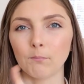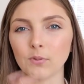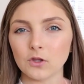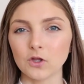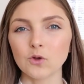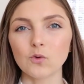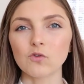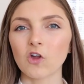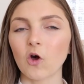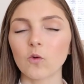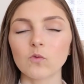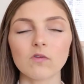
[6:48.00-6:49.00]
blue
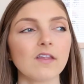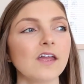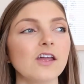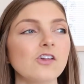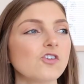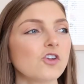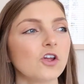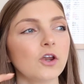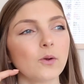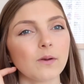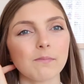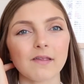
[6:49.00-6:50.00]
tones ish, you know
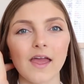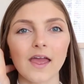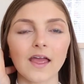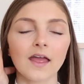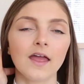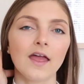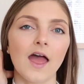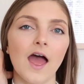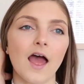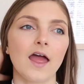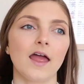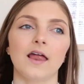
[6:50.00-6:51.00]
what I'm saying?
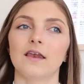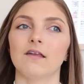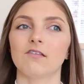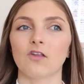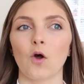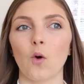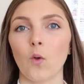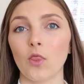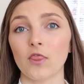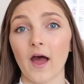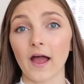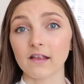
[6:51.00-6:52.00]
And so
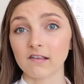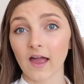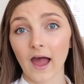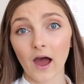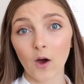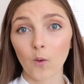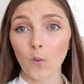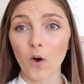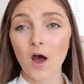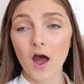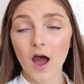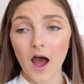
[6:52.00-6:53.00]
that's how
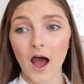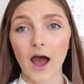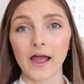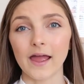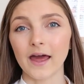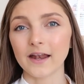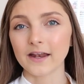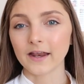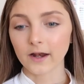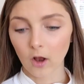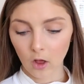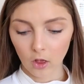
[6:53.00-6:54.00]
I edit
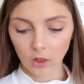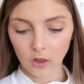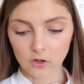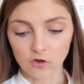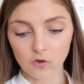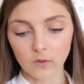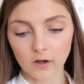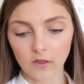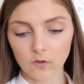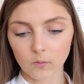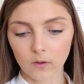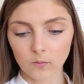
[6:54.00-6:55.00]
it. I'll do
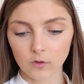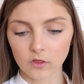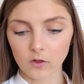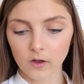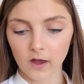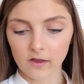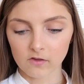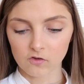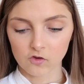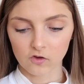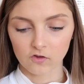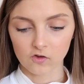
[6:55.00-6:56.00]
another one with you guys
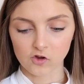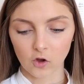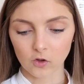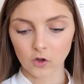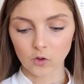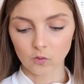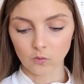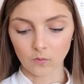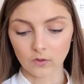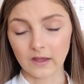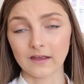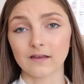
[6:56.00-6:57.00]
just to show you
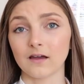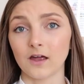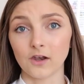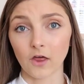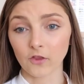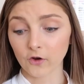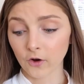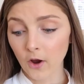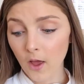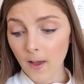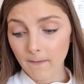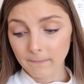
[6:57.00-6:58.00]
like another
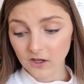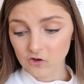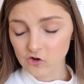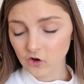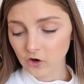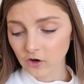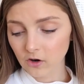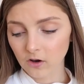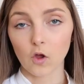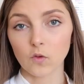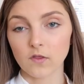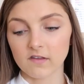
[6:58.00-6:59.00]
picture.
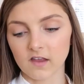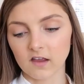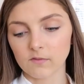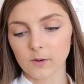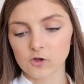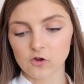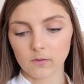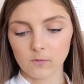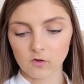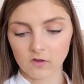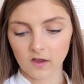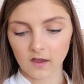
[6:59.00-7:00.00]
So this next picture I'm
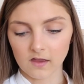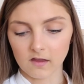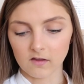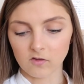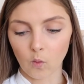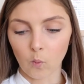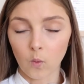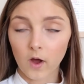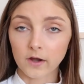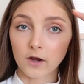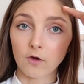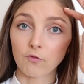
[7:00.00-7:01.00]
using is
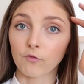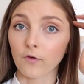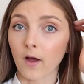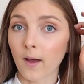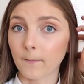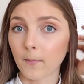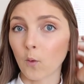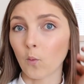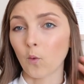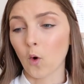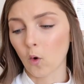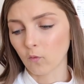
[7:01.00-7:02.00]
one from
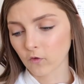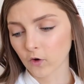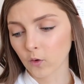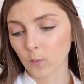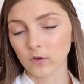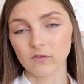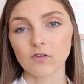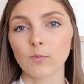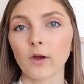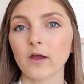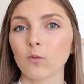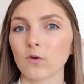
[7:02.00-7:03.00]
over winter
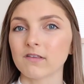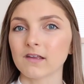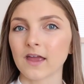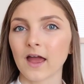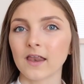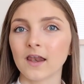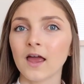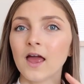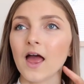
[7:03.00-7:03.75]
break once again,